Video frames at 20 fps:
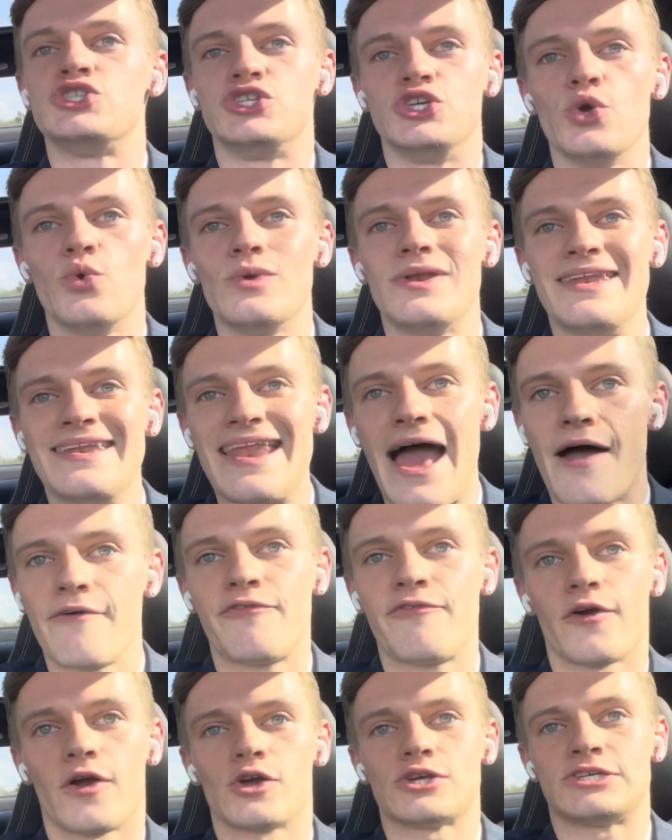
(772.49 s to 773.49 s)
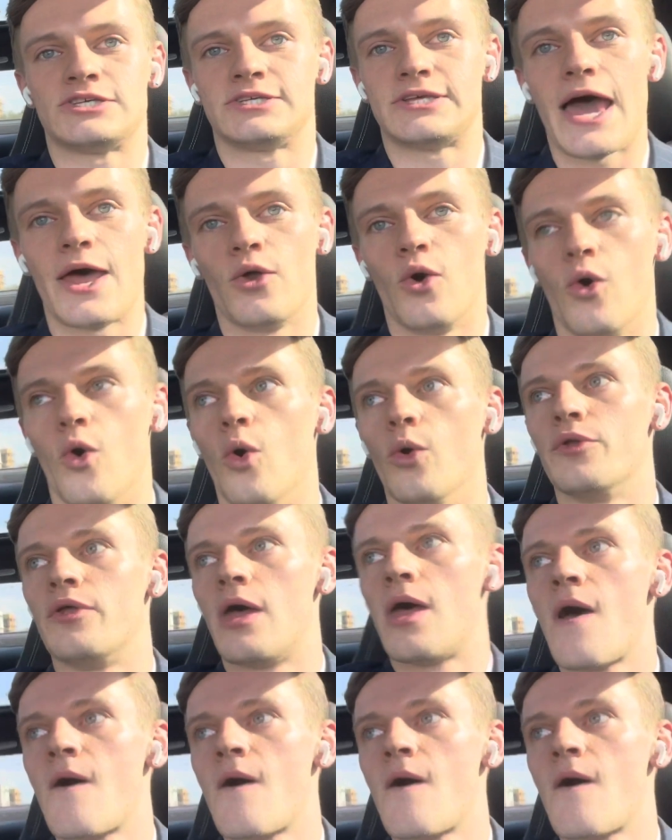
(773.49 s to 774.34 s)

you never settled